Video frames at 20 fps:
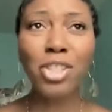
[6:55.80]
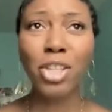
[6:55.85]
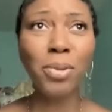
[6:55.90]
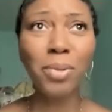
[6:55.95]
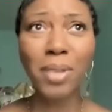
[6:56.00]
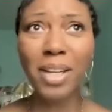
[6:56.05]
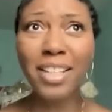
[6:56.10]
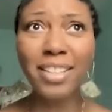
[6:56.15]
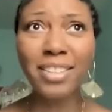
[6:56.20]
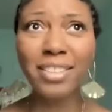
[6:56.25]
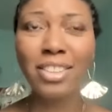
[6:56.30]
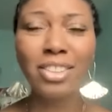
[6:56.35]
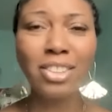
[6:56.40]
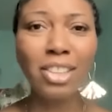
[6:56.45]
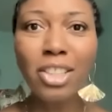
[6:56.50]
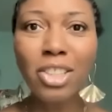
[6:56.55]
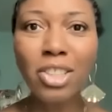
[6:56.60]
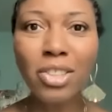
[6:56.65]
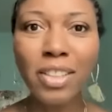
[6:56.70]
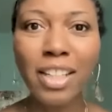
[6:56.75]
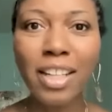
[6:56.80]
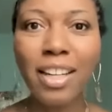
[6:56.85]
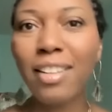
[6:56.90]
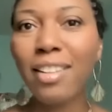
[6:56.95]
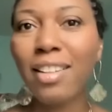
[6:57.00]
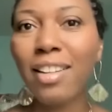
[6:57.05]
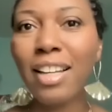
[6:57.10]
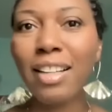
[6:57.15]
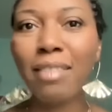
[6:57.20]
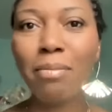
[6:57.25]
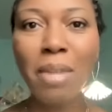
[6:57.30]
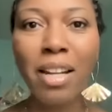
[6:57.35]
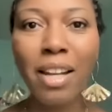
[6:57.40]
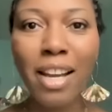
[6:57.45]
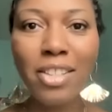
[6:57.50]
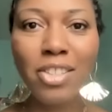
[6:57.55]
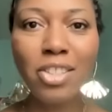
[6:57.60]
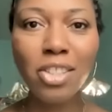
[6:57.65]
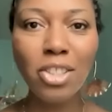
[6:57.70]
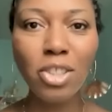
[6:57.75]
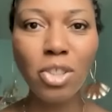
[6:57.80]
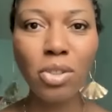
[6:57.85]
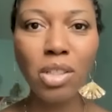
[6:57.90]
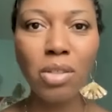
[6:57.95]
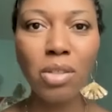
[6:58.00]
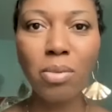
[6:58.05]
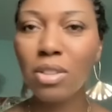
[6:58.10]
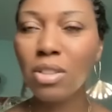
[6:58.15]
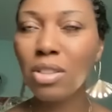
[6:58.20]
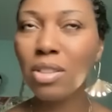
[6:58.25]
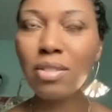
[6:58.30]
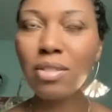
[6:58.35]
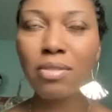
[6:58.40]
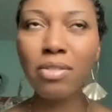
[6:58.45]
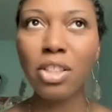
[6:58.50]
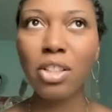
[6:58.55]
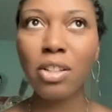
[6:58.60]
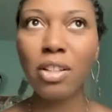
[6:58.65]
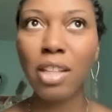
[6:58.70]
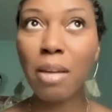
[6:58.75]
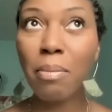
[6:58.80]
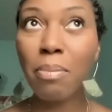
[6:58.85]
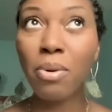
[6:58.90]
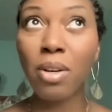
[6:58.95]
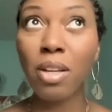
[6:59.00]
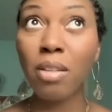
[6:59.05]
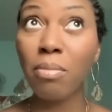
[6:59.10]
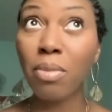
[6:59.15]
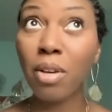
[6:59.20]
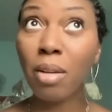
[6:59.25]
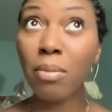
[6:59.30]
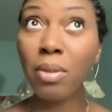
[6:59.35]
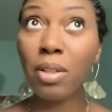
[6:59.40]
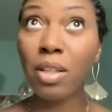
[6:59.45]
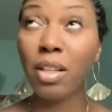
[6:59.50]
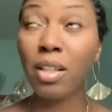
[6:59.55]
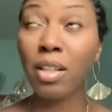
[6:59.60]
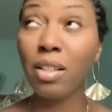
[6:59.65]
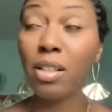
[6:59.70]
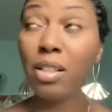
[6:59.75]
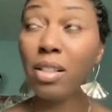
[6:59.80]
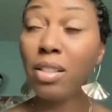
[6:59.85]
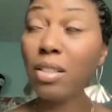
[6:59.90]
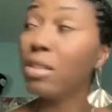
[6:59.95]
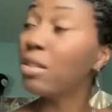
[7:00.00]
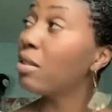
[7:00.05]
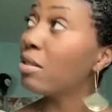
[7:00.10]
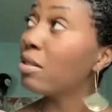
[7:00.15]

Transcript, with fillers: two weeks surgery like my last surgery was you know at that point probably